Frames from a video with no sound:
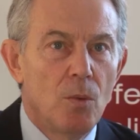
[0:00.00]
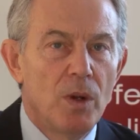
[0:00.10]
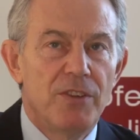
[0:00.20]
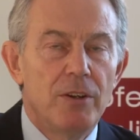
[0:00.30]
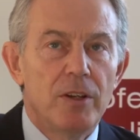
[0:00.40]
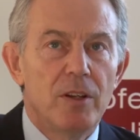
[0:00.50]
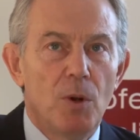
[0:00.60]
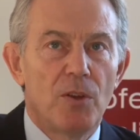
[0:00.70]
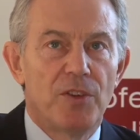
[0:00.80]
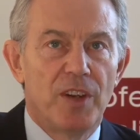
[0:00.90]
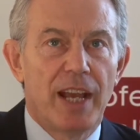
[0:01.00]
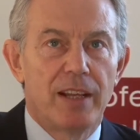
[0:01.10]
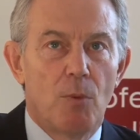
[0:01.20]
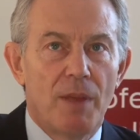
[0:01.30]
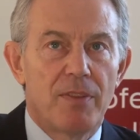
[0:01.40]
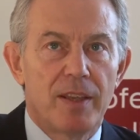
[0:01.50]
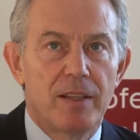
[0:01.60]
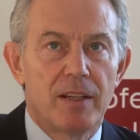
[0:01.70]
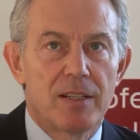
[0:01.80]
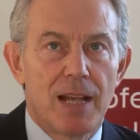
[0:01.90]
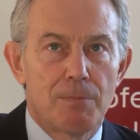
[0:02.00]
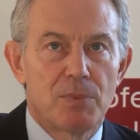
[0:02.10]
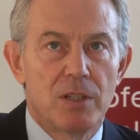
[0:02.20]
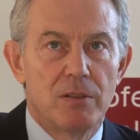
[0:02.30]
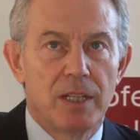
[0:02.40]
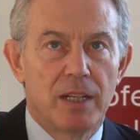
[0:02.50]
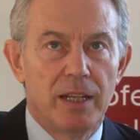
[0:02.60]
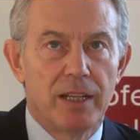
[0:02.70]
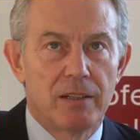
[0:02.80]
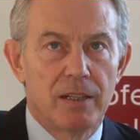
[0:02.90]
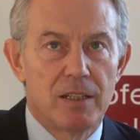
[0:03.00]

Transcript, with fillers: Well, if you look at the world today, the one thing that is absolutely clear